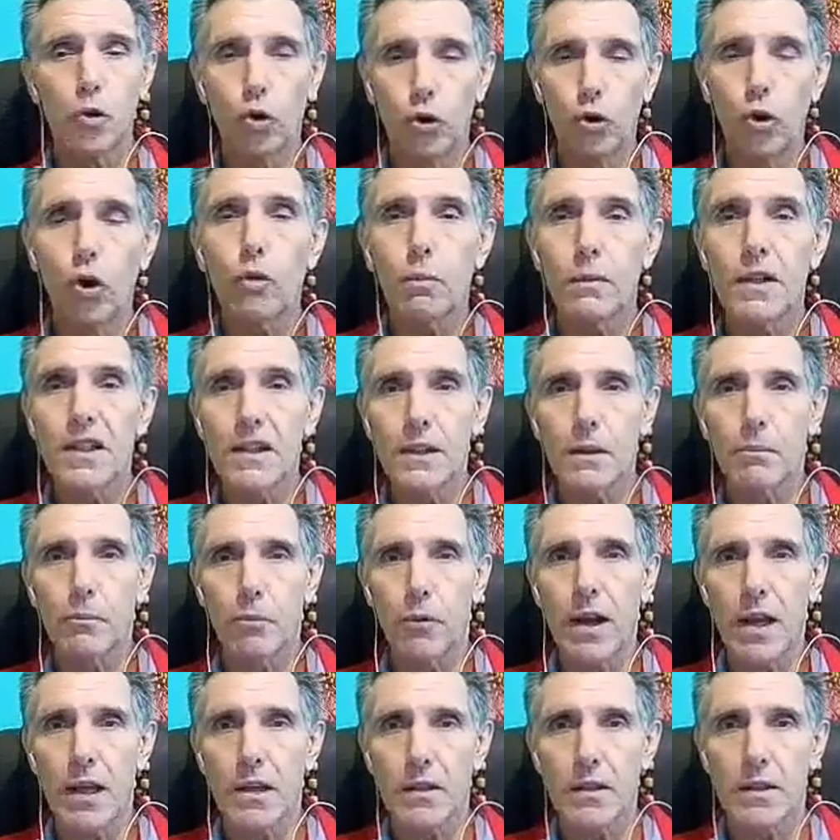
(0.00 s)
should not be
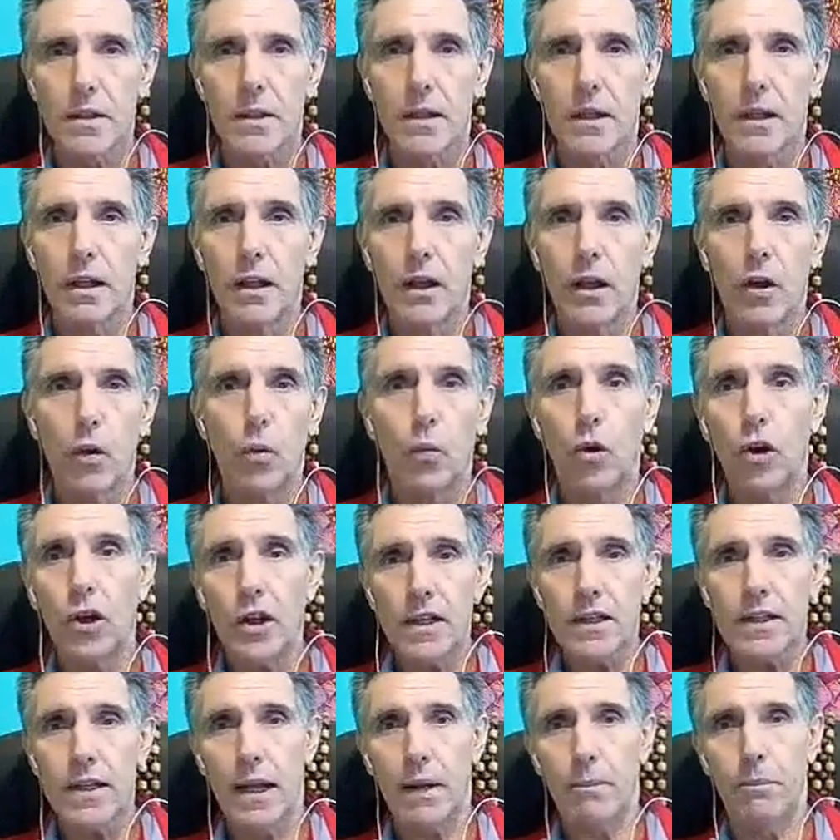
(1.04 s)
suppressed. What
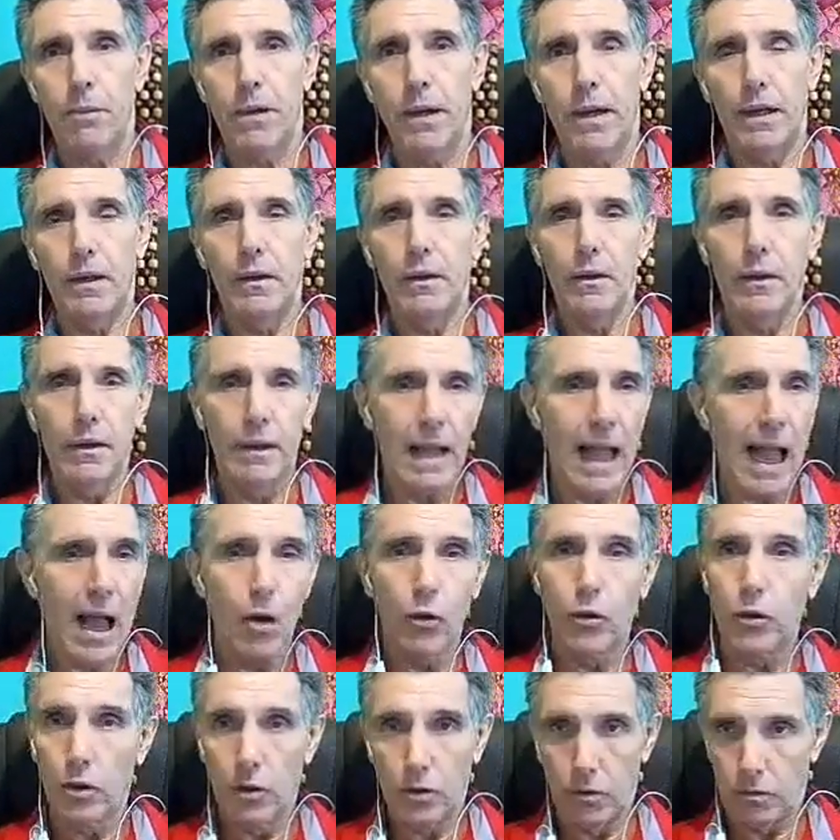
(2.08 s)
is happening
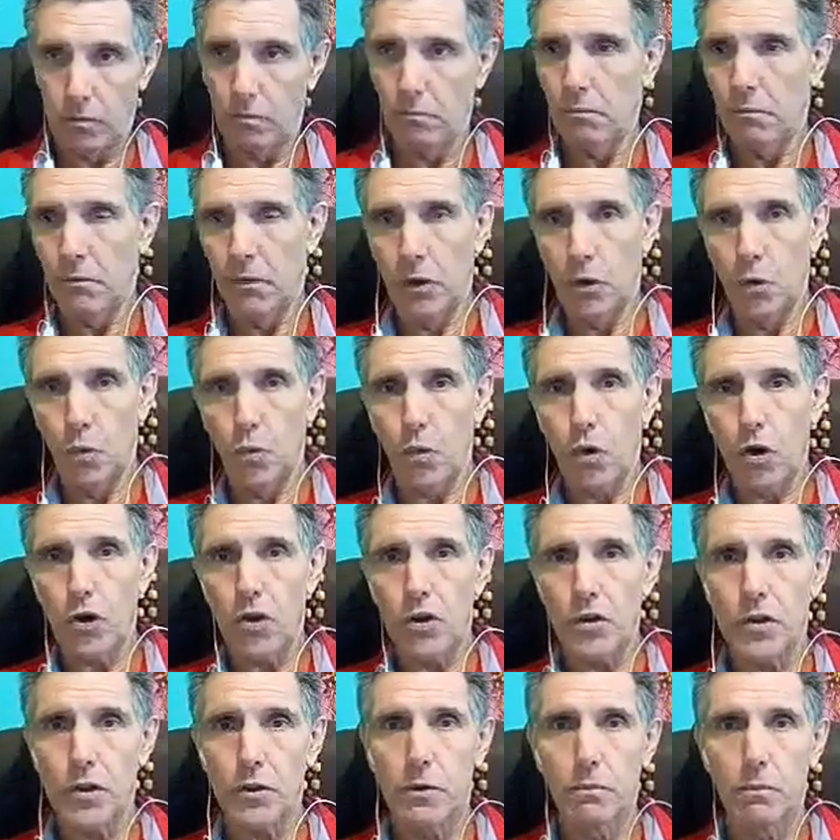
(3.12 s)
now, the
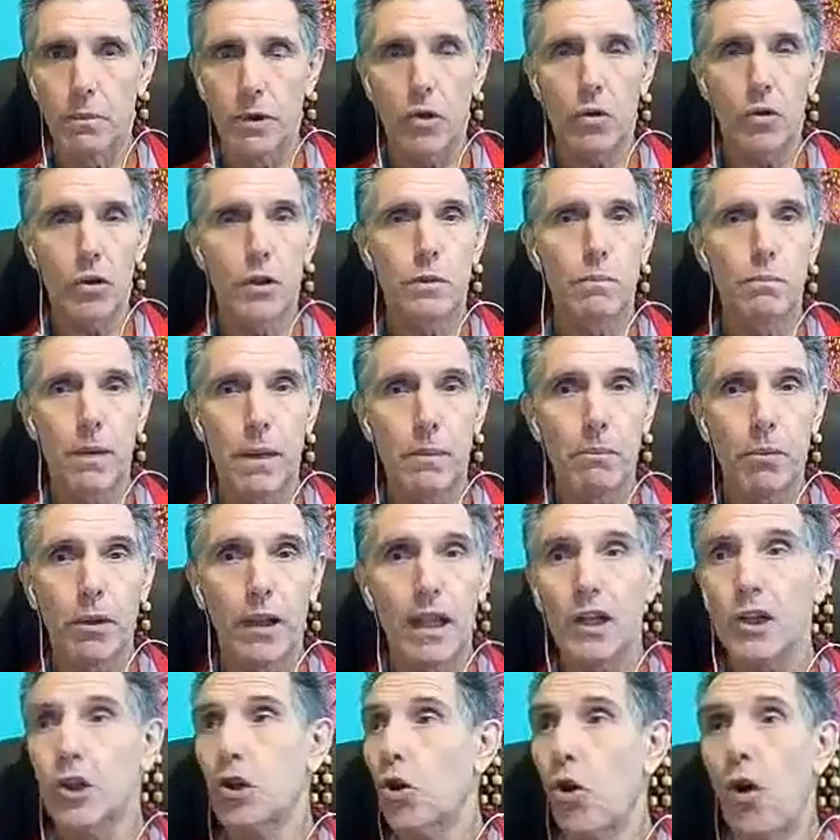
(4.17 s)
worse, because
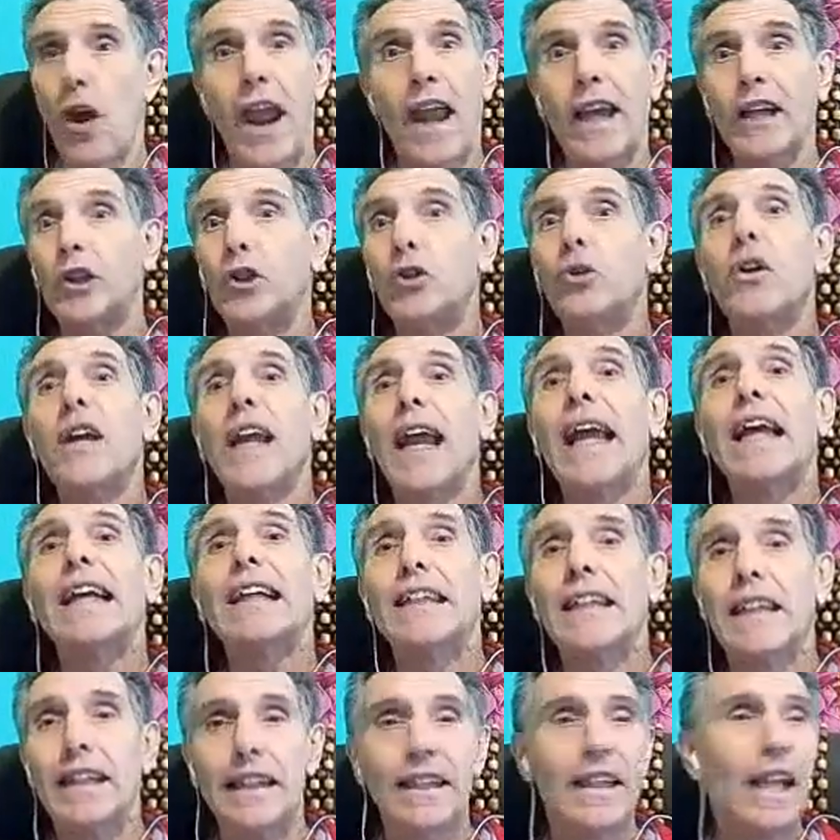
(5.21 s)
people are so
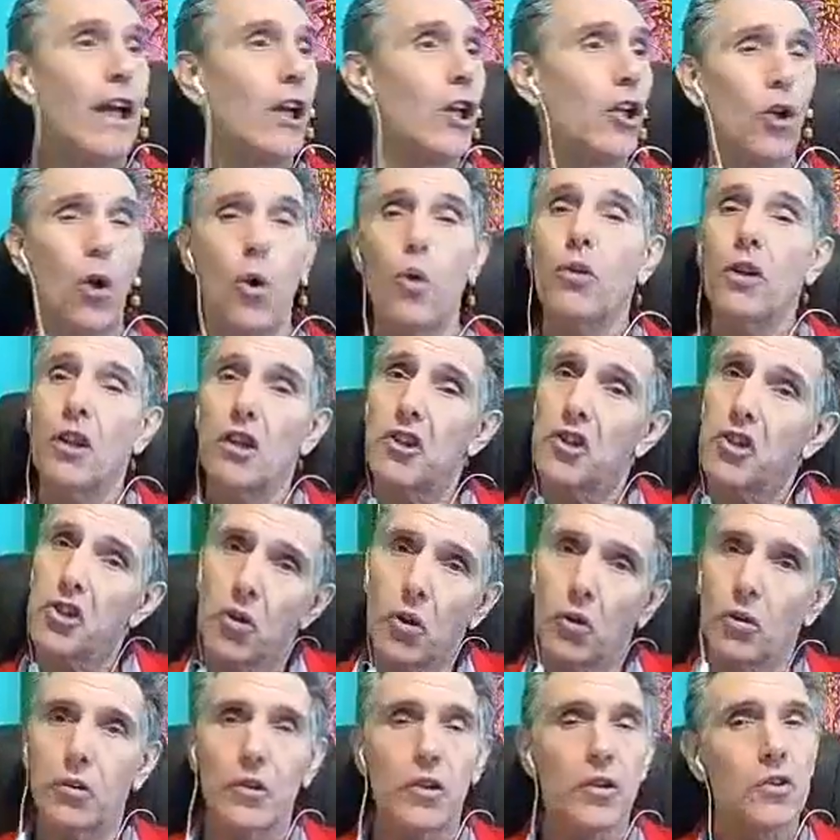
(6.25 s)
educated, they know that
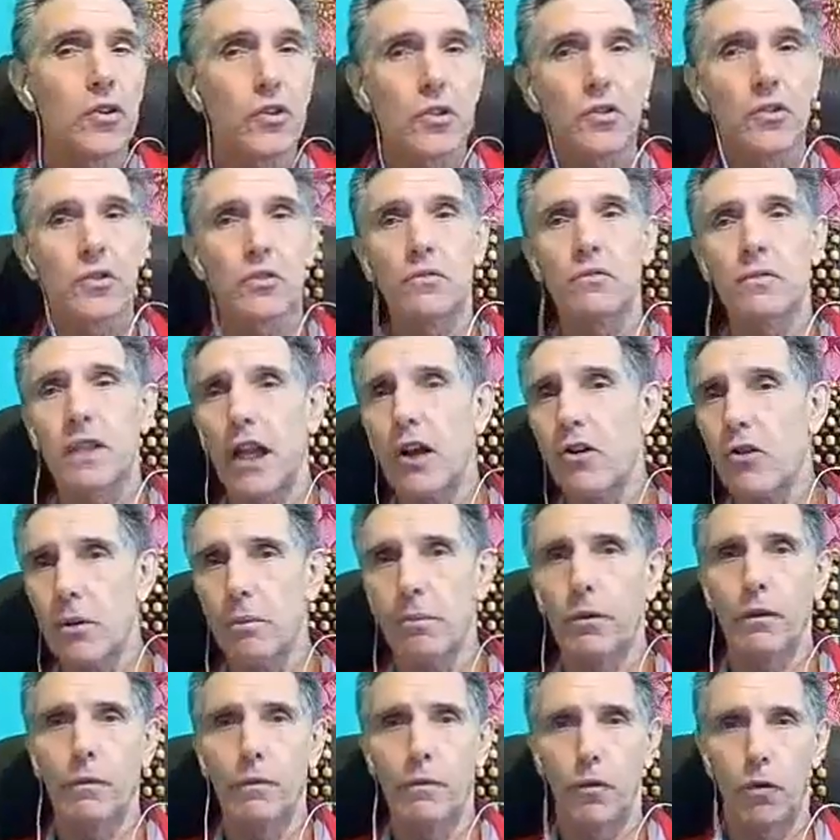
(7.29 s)
salt is
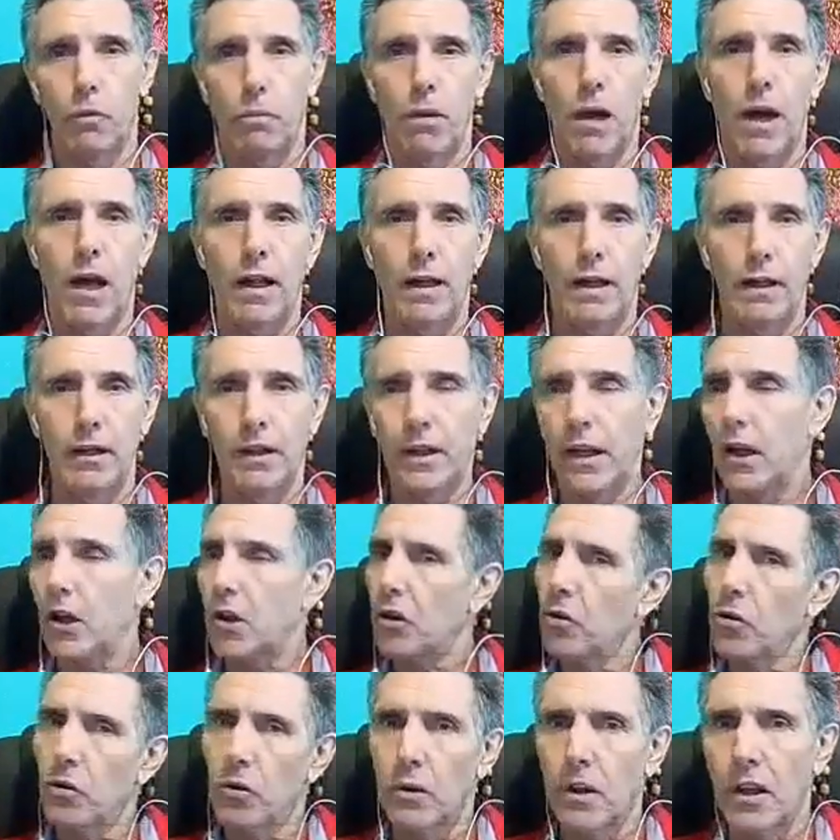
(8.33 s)
terrible for body,
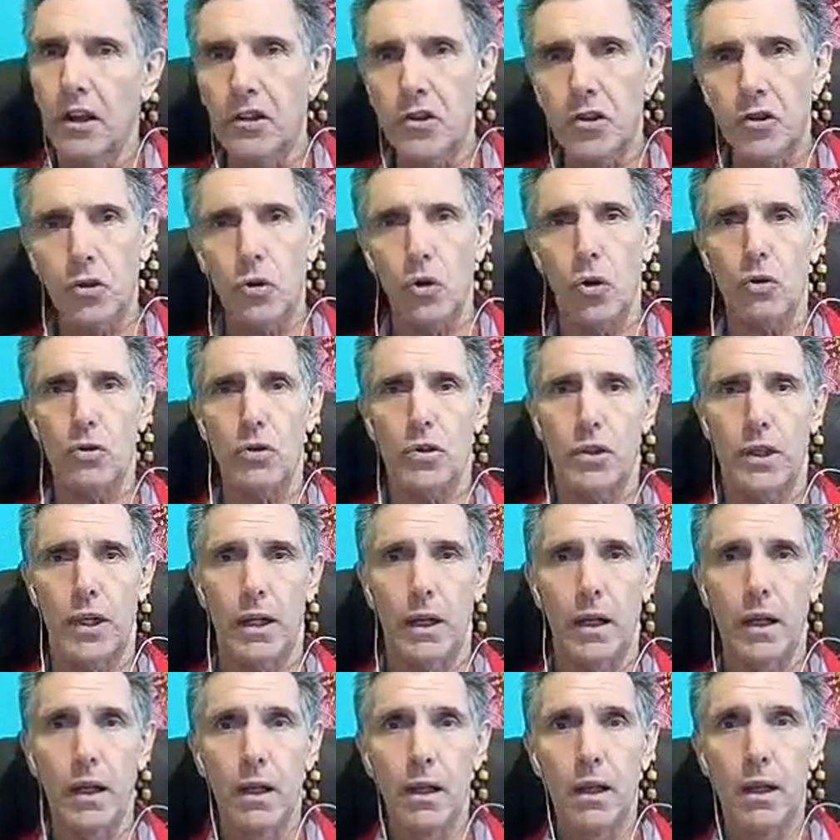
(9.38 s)
that it's toxic.